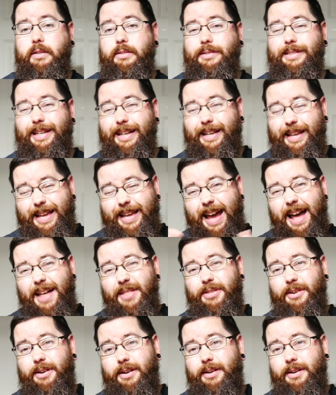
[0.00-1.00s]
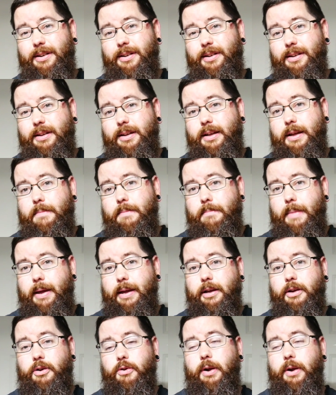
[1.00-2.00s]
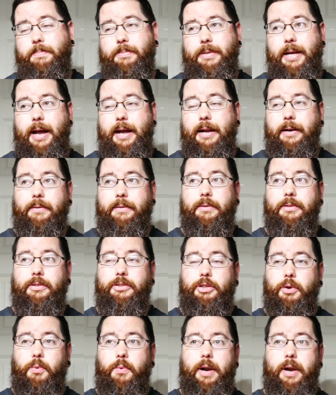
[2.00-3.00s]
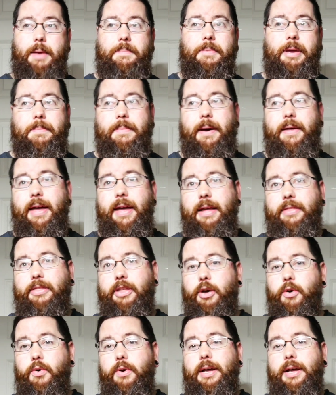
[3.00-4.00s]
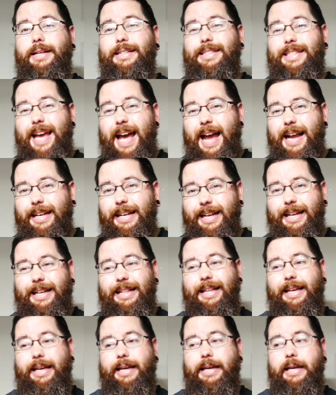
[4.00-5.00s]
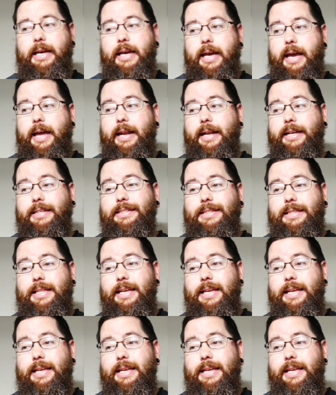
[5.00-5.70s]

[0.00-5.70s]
together make a Krypton. So what I mean by that though, technically it is